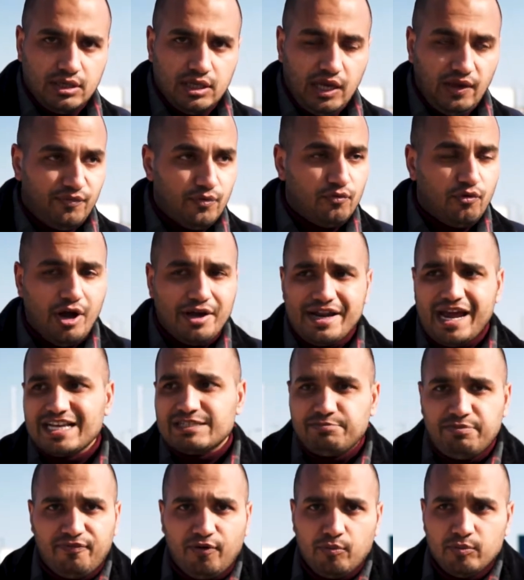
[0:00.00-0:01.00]
If we've got a nice
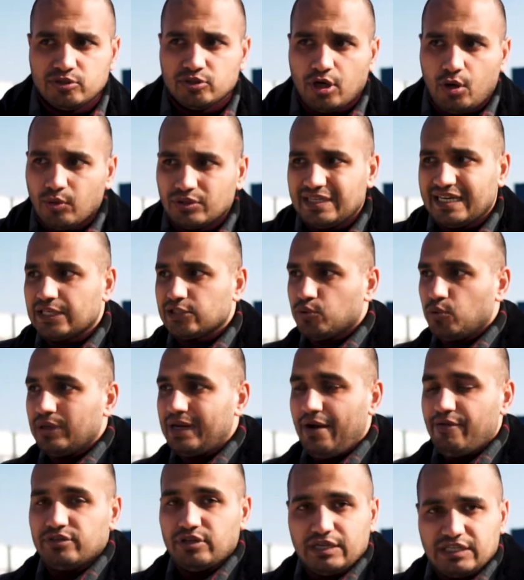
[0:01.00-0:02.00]
performance car, we'll take it to a
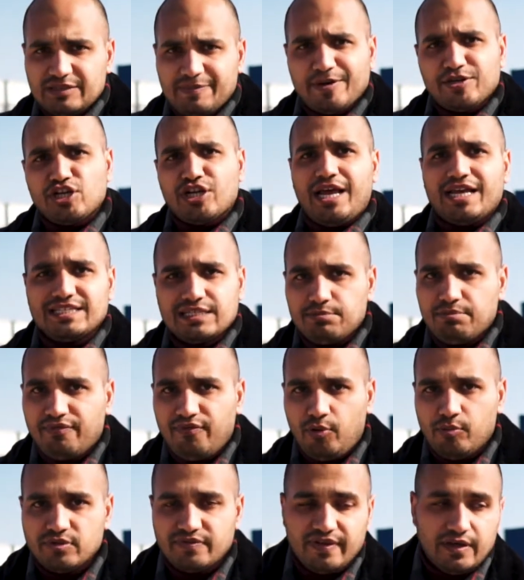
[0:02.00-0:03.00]
garage that specialises in
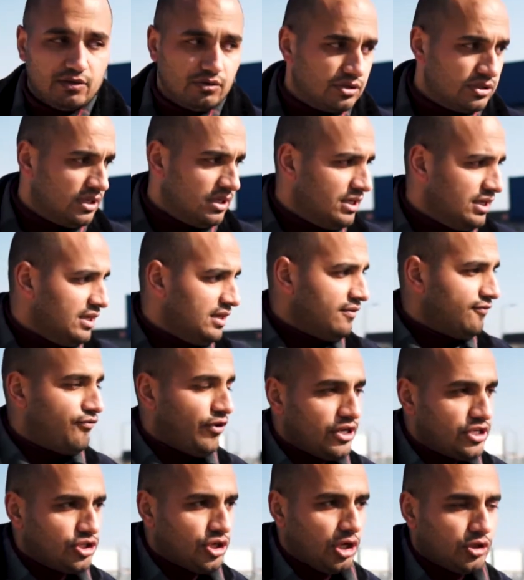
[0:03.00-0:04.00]
performance vehicles.
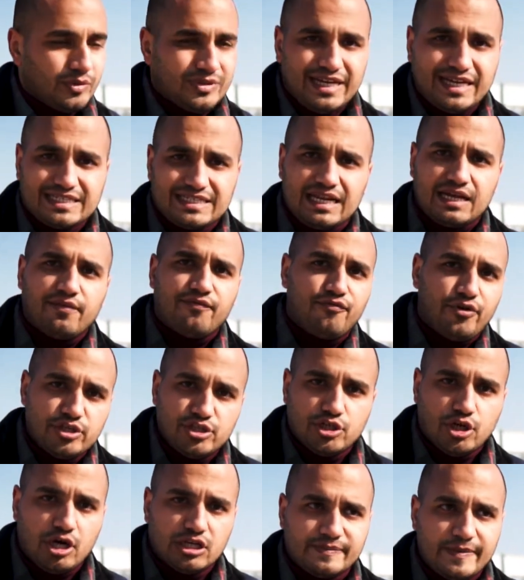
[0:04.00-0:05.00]
French cars, we'll take it to like a
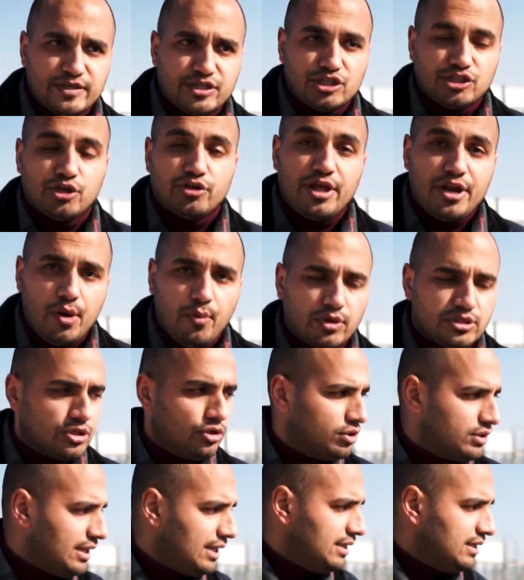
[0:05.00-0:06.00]
French car specialist so they know what to
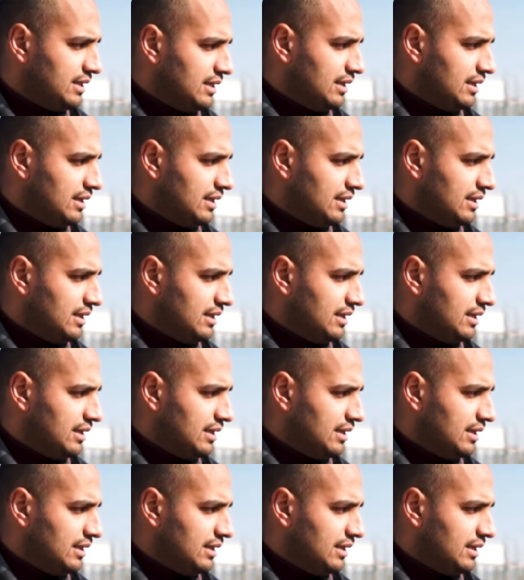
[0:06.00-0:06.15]
look at.